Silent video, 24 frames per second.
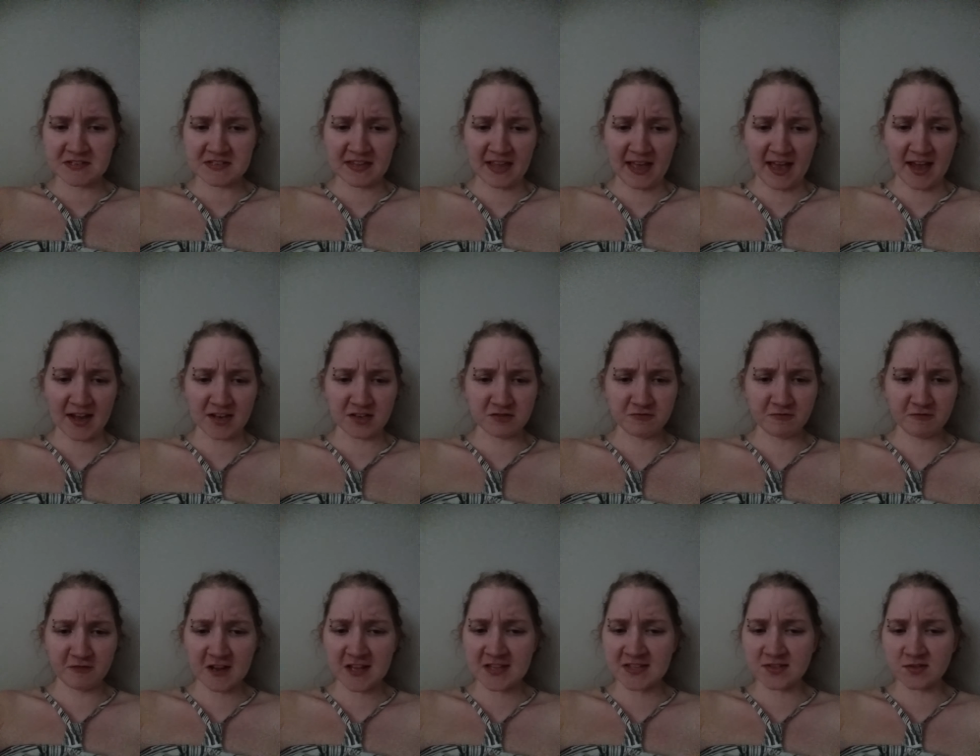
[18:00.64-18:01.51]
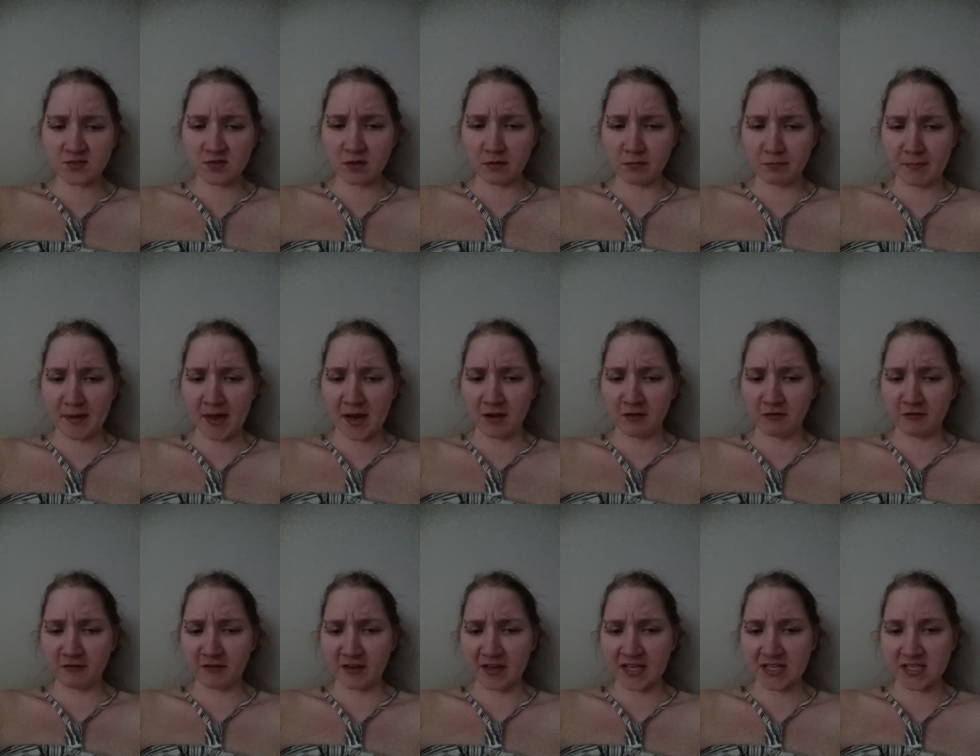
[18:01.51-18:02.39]
/ friends with
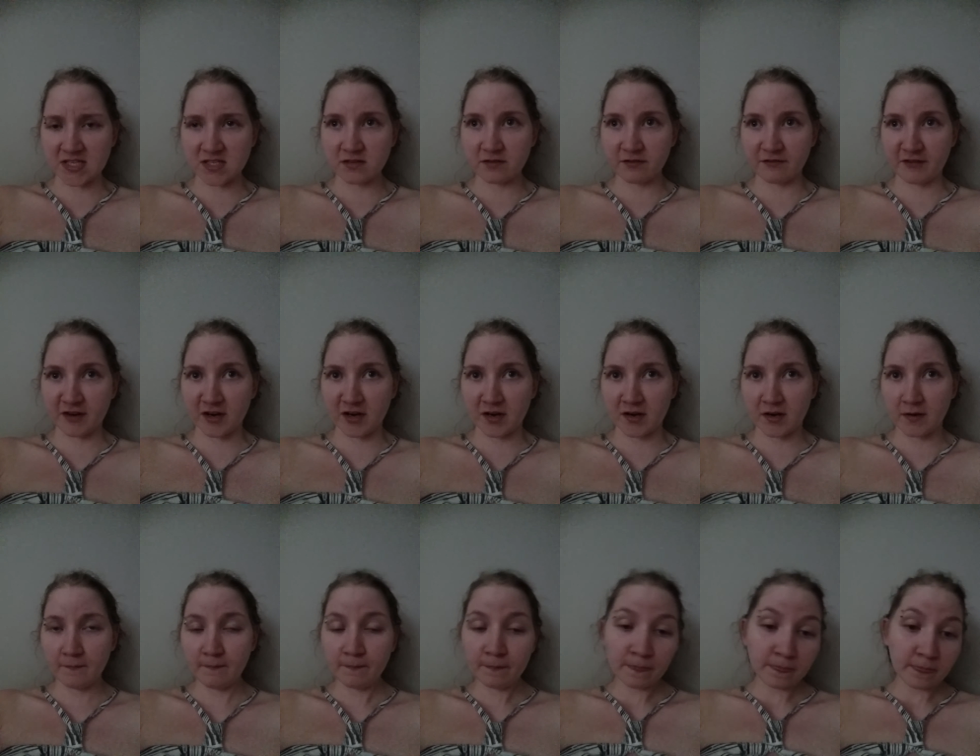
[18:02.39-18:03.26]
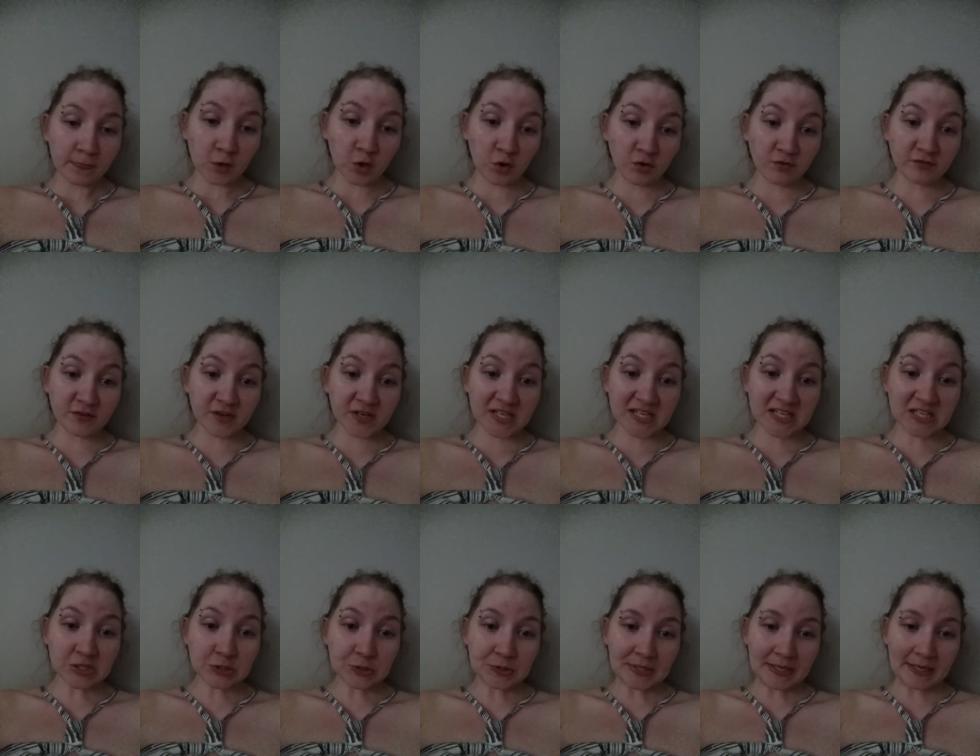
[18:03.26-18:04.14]
benefits for over a
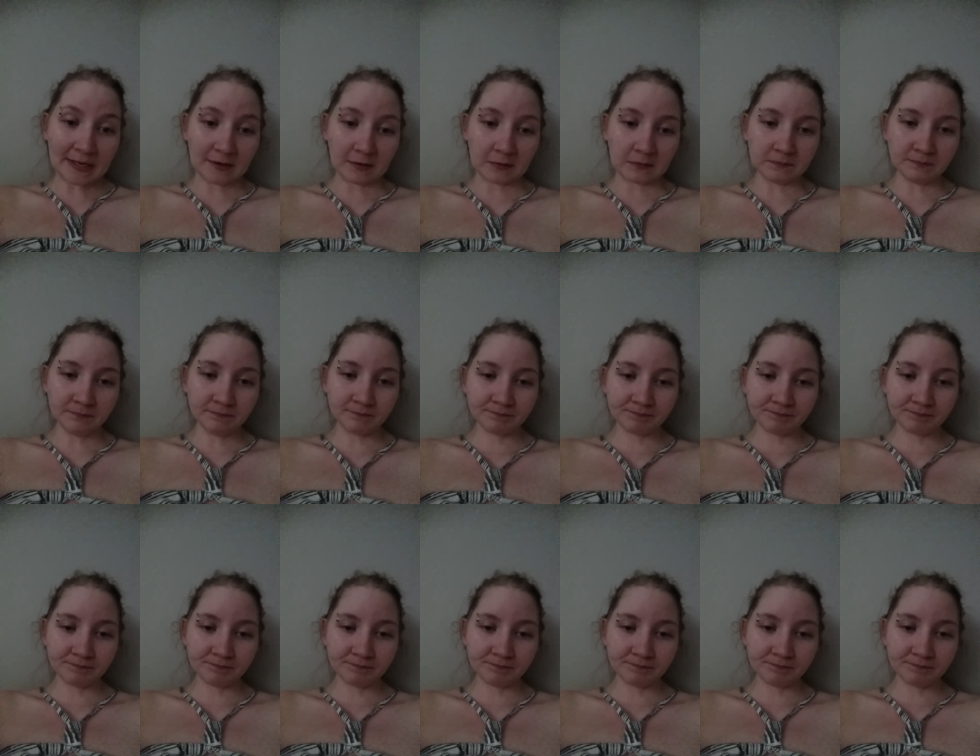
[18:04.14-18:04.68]
year now.